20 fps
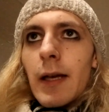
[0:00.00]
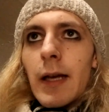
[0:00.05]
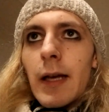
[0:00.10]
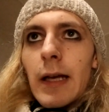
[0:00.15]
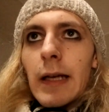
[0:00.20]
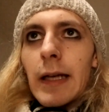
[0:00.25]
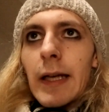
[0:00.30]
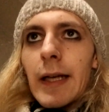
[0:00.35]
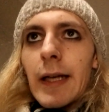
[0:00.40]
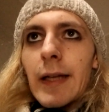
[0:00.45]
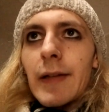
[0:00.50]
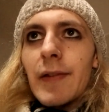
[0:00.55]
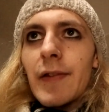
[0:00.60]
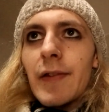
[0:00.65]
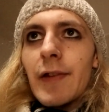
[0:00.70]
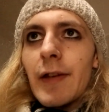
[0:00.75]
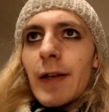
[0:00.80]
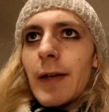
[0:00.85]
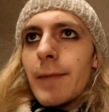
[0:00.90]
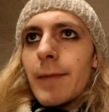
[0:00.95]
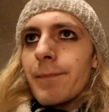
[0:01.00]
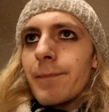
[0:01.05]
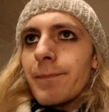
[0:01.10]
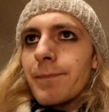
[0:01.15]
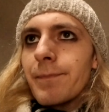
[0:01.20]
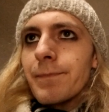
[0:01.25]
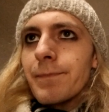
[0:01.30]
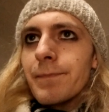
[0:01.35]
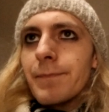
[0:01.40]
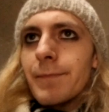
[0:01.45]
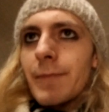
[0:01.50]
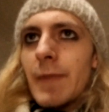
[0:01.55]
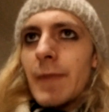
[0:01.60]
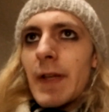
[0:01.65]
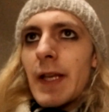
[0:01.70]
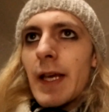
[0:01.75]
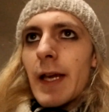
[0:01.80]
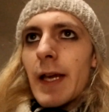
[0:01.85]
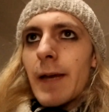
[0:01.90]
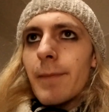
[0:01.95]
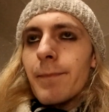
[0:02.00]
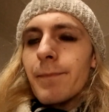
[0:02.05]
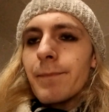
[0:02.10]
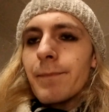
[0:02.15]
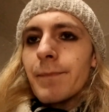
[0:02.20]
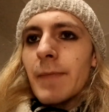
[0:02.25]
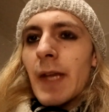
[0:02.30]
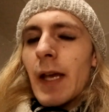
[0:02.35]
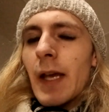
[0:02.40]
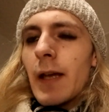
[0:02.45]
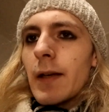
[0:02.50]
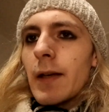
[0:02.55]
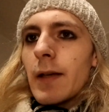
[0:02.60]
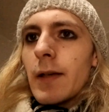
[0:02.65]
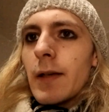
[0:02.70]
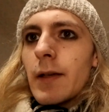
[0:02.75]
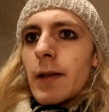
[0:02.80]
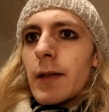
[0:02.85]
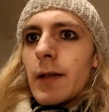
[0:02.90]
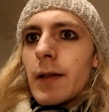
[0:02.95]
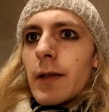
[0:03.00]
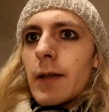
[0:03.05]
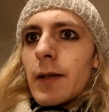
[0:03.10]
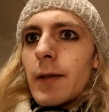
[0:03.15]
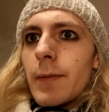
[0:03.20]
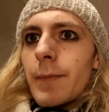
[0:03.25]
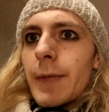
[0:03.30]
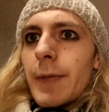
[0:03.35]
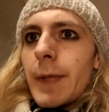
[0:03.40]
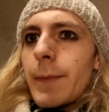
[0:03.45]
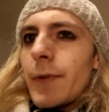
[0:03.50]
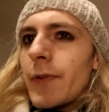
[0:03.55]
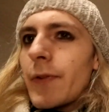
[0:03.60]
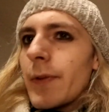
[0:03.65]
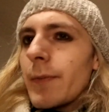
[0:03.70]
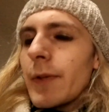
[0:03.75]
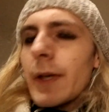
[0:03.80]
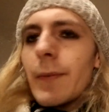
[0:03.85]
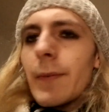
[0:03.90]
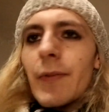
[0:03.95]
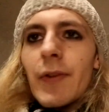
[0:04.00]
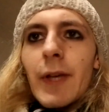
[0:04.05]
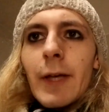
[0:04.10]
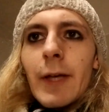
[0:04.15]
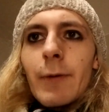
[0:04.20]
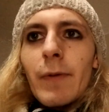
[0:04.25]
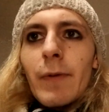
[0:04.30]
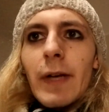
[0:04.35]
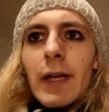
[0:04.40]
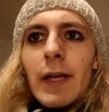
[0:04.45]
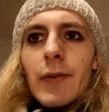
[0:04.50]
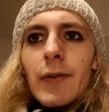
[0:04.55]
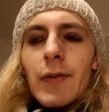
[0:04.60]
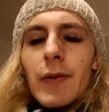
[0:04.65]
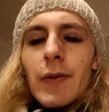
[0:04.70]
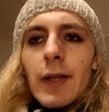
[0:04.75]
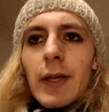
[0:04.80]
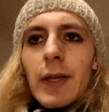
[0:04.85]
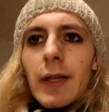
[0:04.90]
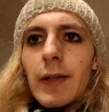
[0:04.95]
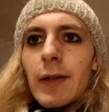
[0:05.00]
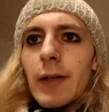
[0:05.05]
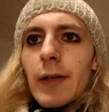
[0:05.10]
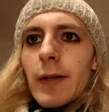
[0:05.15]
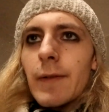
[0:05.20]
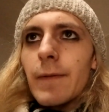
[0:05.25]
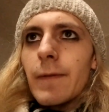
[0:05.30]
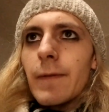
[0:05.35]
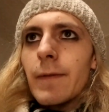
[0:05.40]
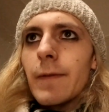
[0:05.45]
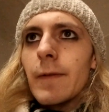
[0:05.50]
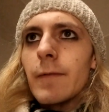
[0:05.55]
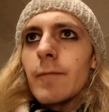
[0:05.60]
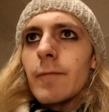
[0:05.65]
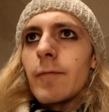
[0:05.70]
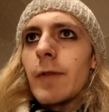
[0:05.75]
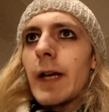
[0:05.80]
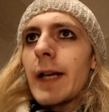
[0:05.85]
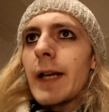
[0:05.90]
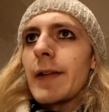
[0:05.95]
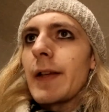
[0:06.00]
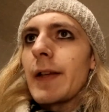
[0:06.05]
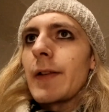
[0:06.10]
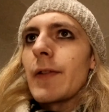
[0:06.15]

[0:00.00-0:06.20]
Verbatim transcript: And um, yeah, people sometimes say without enough red in